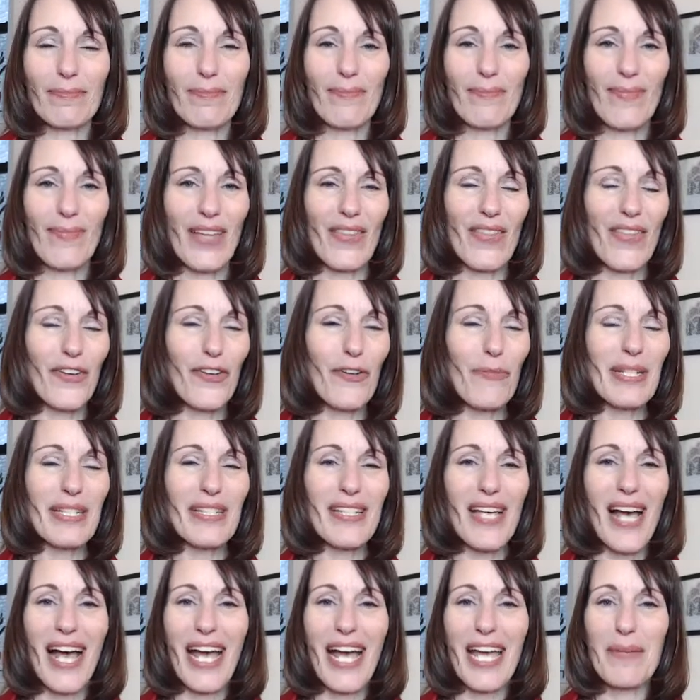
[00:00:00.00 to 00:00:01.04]
there have been
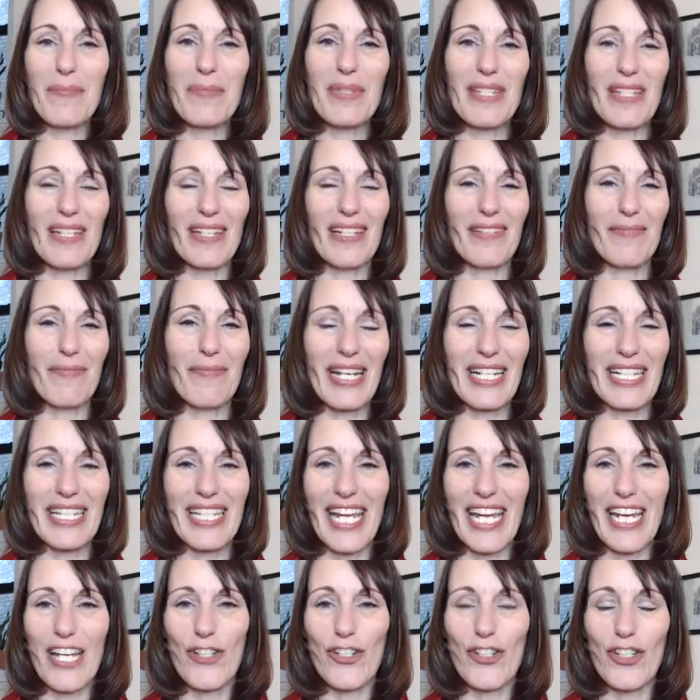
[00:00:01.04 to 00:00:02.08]
times in
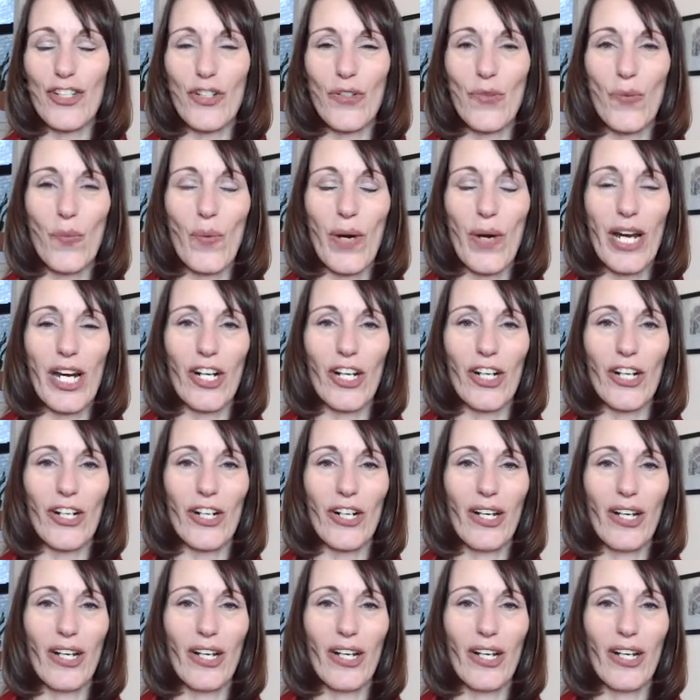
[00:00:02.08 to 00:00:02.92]
meditation where